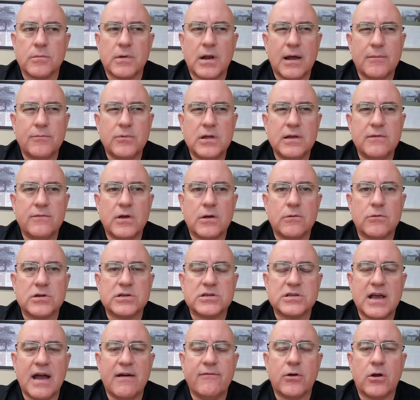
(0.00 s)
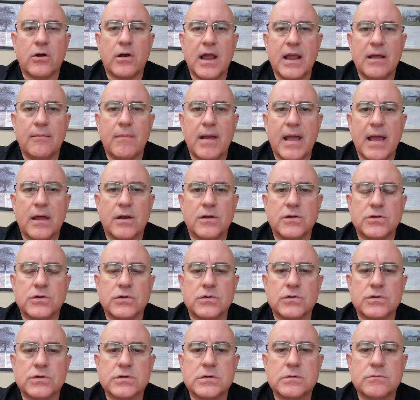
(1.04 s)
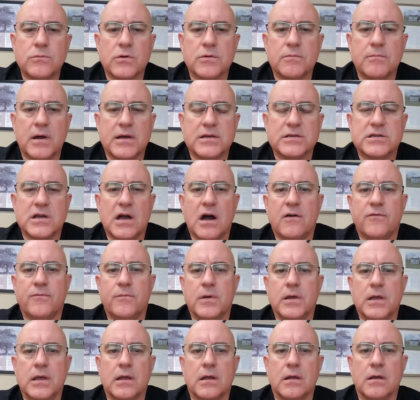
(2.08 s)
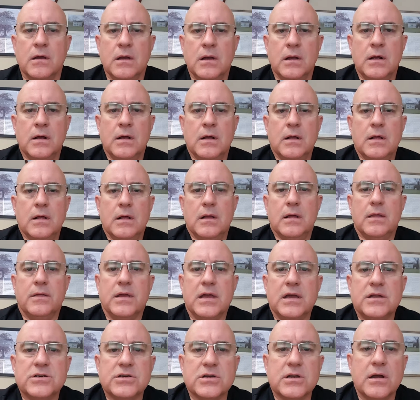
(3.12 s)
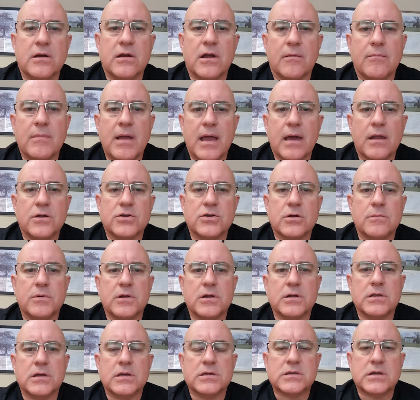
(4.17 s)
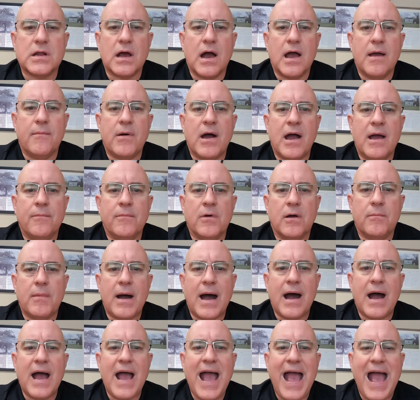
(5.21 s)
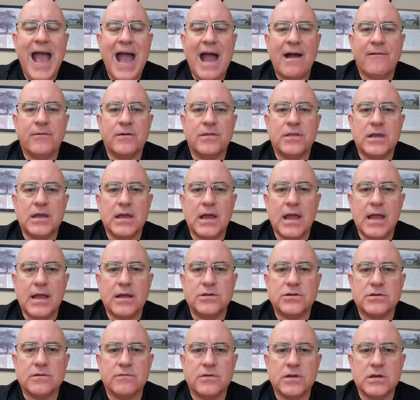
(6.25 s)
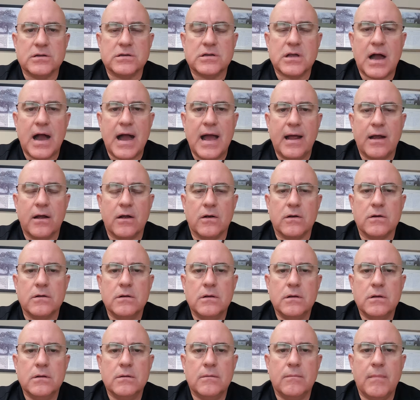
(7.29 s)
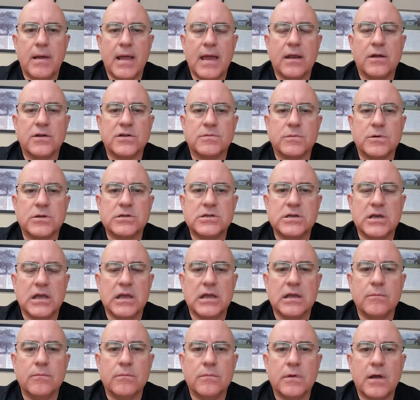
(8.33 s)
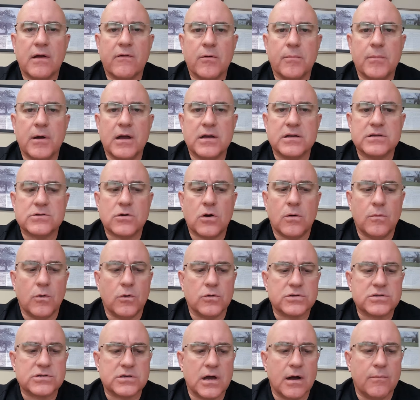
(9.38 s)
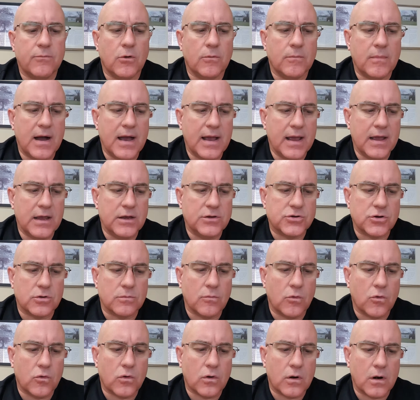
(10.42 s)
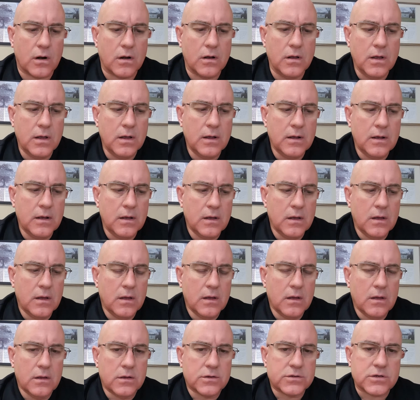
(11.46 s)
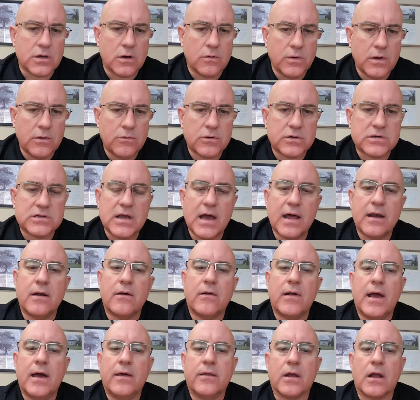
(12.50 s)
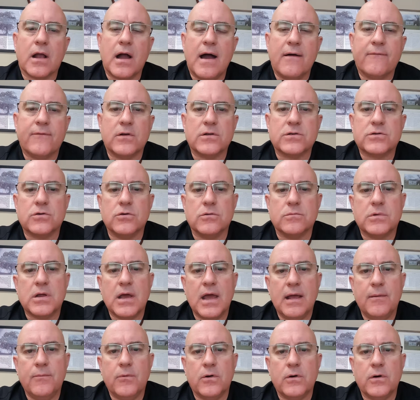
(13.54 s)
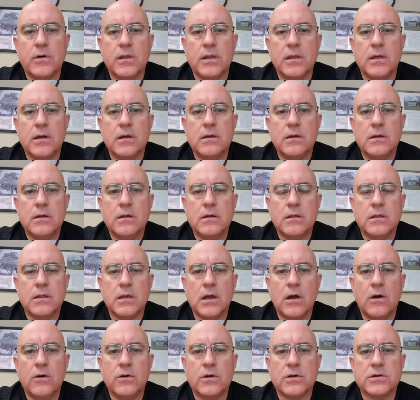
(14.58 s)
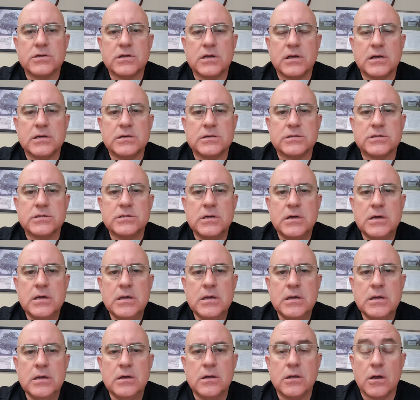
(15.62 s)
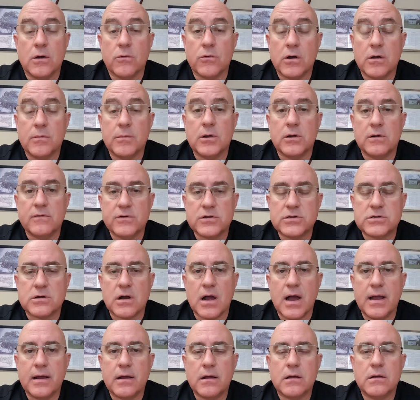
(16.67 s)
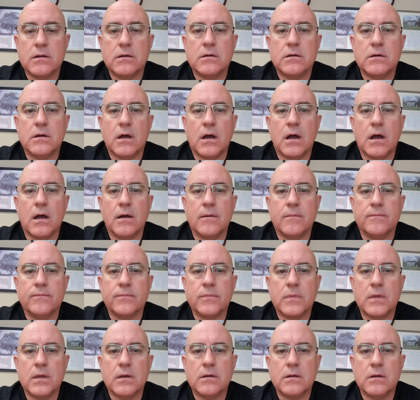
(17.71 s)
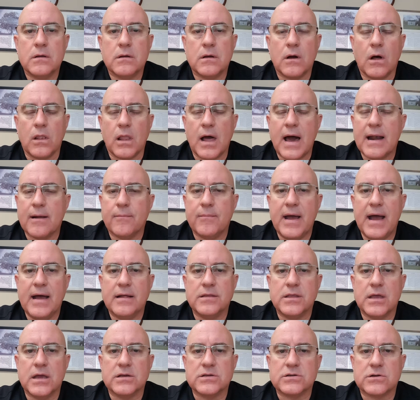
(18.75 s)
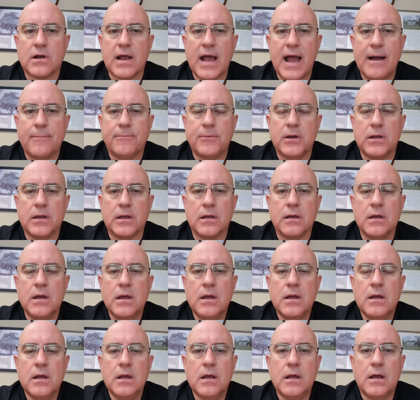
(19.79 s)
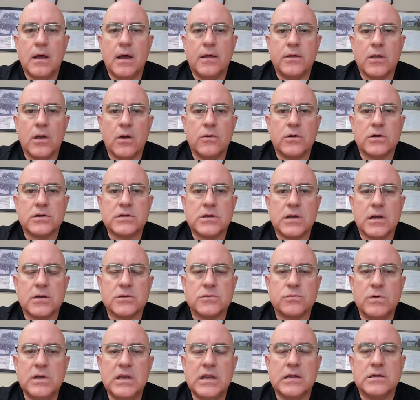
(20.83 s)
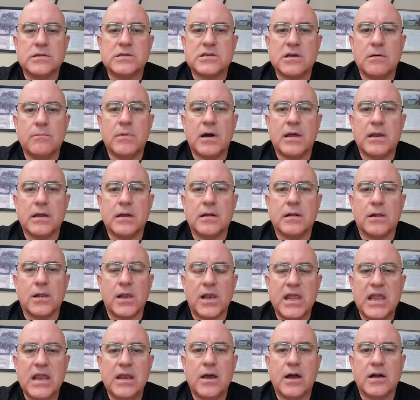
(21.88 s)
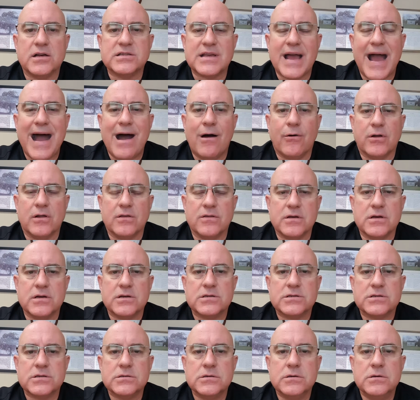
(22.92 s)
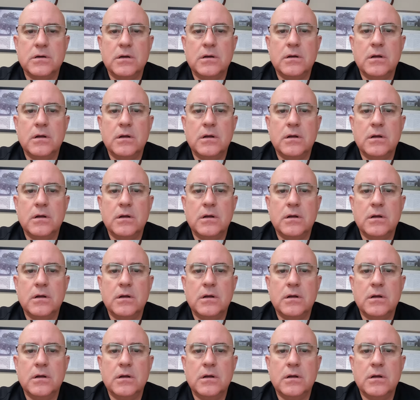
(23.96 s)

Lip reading: And I believe there were 7 or 8 managers, with myself being the engineering manager. But at this time, I'm about half of the age of the entire management team. Everybody's almost double my age or more. So we were sitting around the conference room table, and the owner says, we're in the middle of a strike. A lot of bad things are happening. And the owner says, we need somebody to lead us out of this.